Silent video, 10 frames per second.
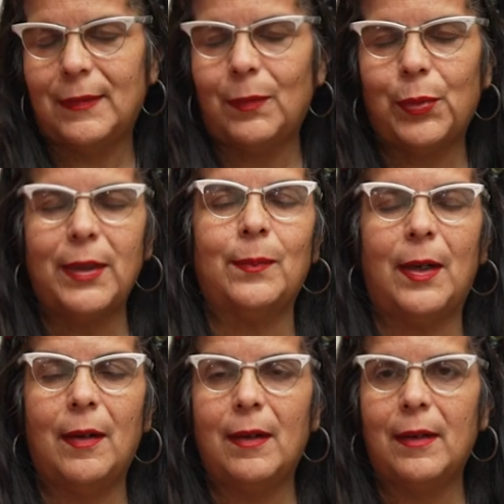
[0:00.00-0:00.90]
It breaks
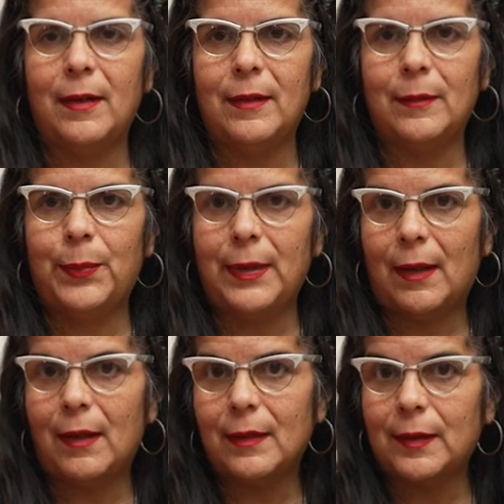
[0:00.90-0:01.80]
my heart, but
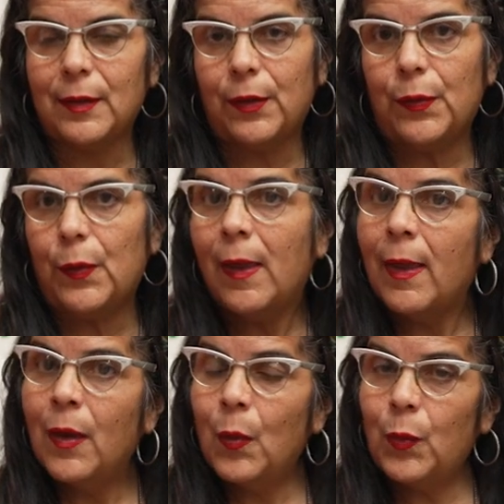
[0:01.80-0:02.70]
also
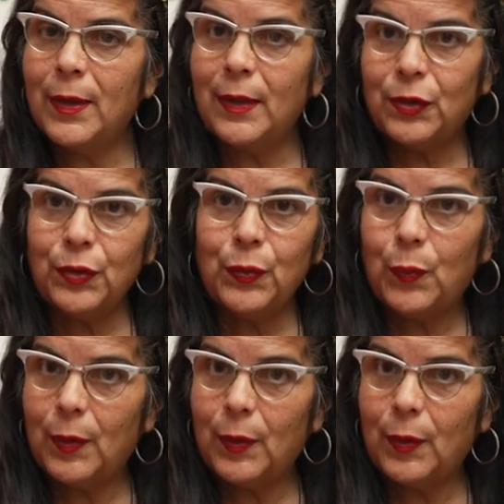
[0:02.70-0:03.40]
when I do